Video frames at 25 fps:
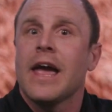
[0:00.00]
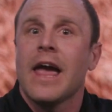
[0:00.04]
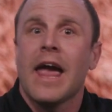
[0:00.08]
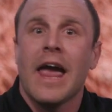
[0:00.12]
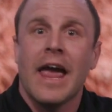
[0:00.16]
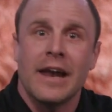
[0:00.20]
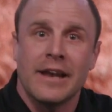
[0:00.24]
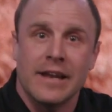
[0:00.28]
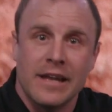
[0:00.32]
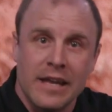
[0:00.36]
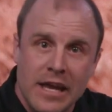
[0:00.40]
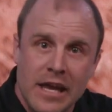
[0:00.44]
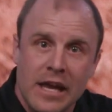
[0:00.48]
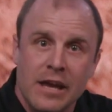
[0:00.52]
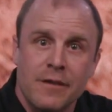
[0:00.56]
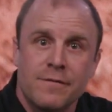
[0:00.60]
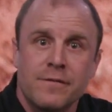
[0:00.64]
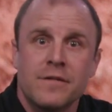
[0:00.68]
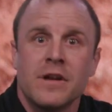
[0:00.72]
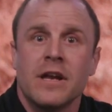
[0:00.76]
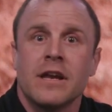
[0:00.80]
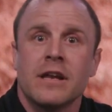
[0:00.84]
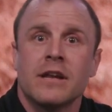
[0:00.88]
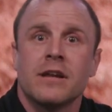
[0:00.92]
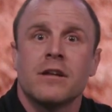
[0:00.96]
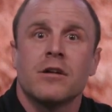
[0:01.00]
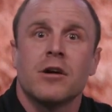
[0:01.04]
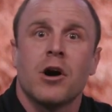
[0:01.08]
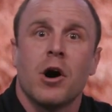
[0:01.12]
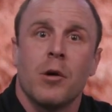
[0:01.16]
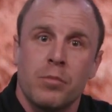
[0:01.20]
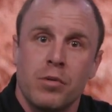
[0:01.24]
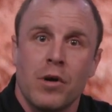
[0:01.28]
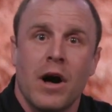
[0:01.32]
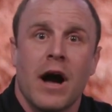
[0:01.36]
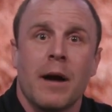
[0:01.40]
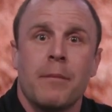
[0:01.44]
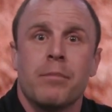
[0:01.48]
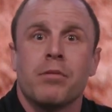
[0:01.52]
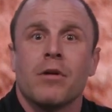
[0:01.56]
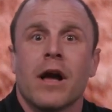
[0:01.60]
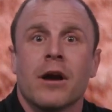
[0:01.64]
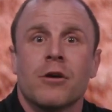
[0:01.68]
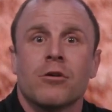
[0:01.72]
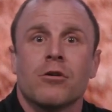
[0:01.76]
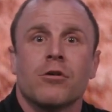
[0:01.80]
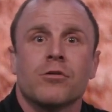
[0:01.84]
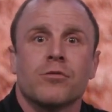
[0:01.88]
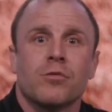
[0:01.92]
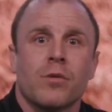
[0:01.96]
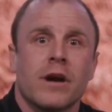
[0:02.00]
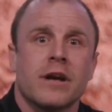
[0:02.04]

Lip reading: and if needed, apply a plant growth